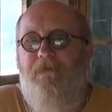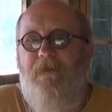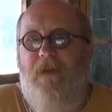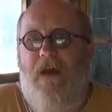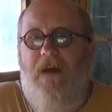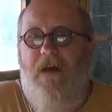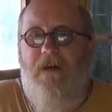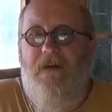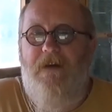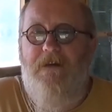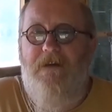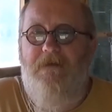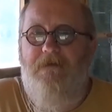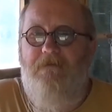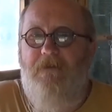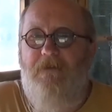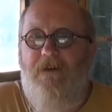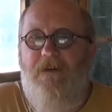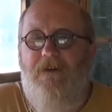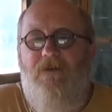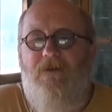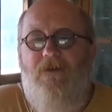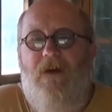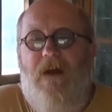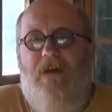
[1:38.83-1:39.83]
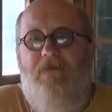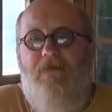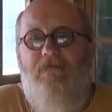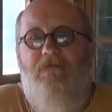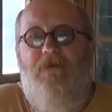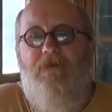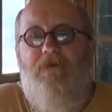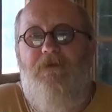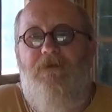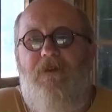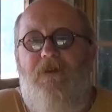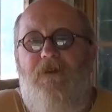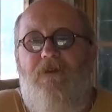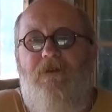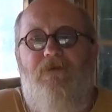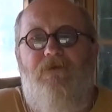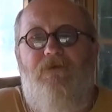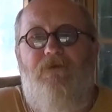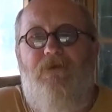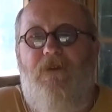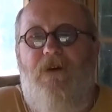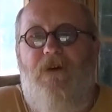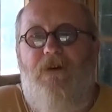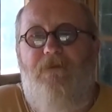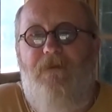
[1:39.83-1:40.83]
and he's been a great influence on an
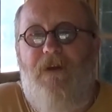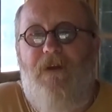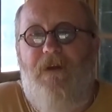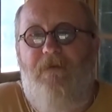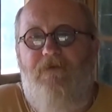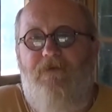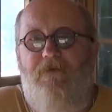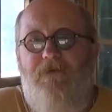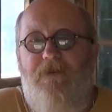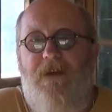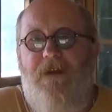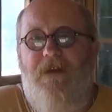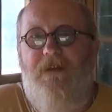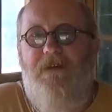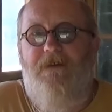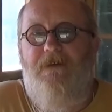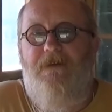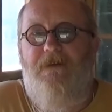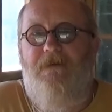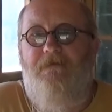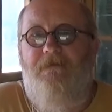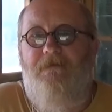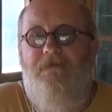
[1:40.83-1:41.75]
awful lot of people since.